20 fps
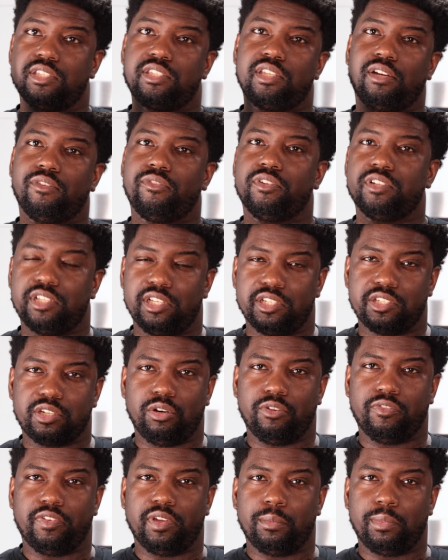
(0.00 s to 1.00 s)
San
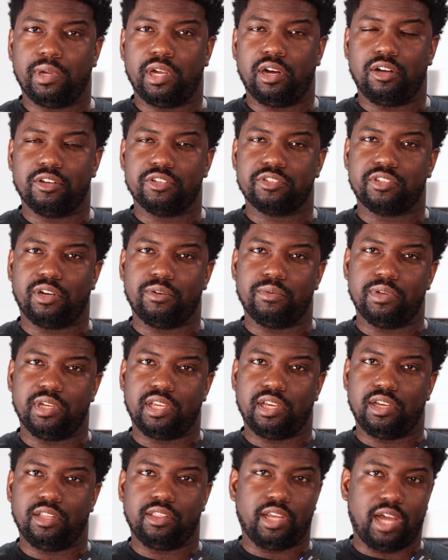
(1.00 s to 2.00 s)
Francisco for NBA All-Star
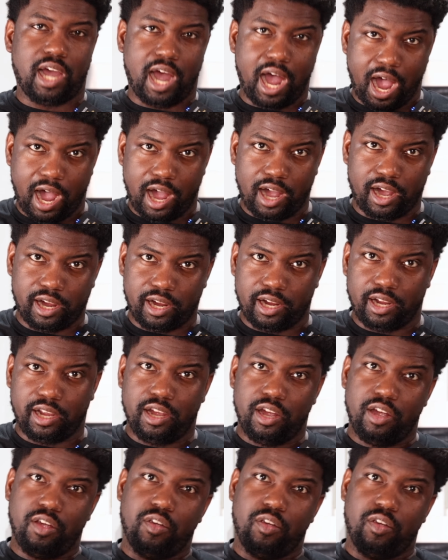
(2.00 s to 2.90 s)
Weekend that I